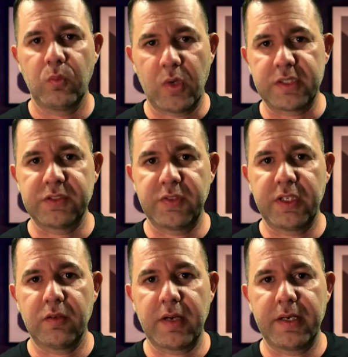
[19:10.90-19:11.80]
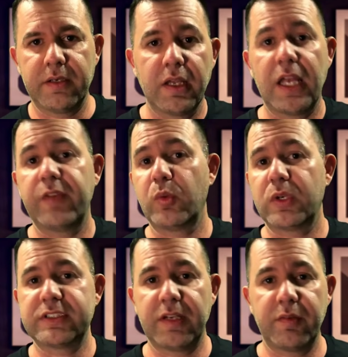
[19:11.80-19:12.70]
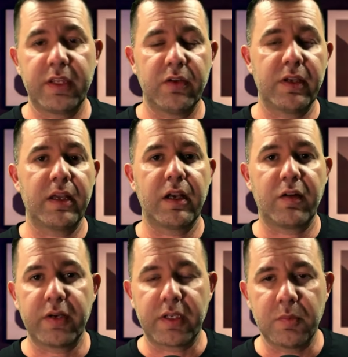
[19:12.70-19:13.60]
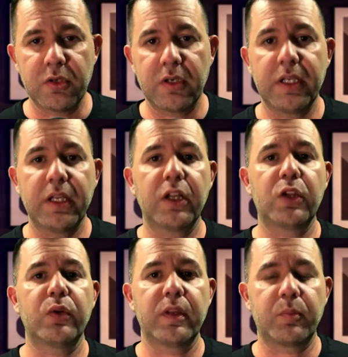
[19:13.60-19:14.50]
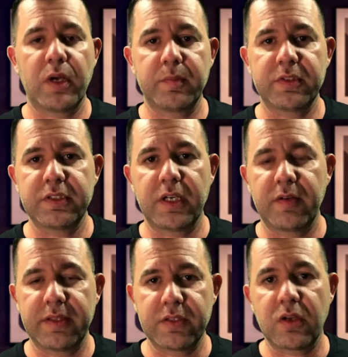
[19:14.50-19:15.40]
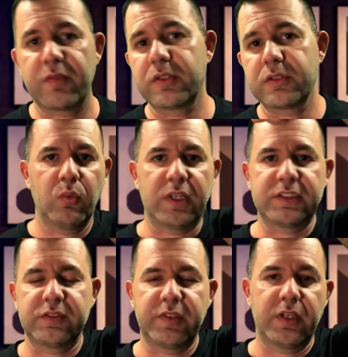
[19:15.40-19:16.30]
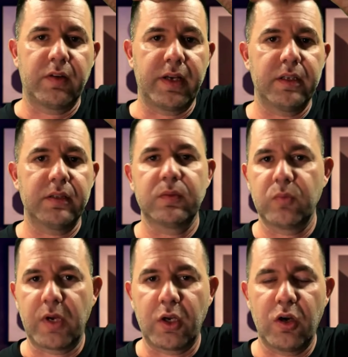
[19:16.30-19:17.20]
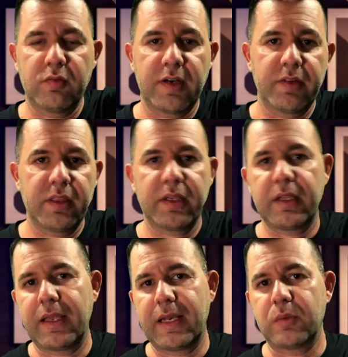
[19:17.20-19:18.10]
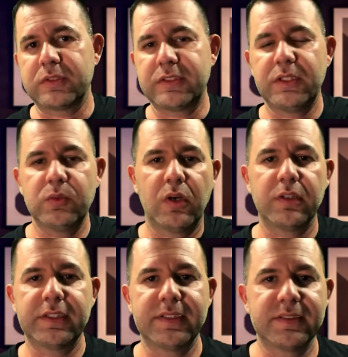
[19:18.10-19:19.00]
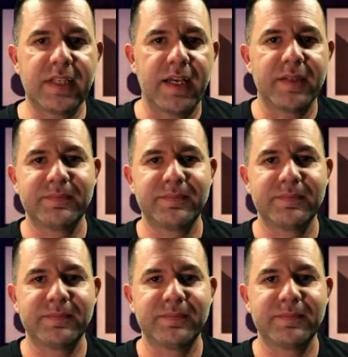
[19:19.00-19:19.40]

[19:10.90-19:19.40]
watch this video right here. And if you want to see everything you get in our free community, including the prompt to generate these offers, watch this video right here where I go over everything, and I will see you on the inside.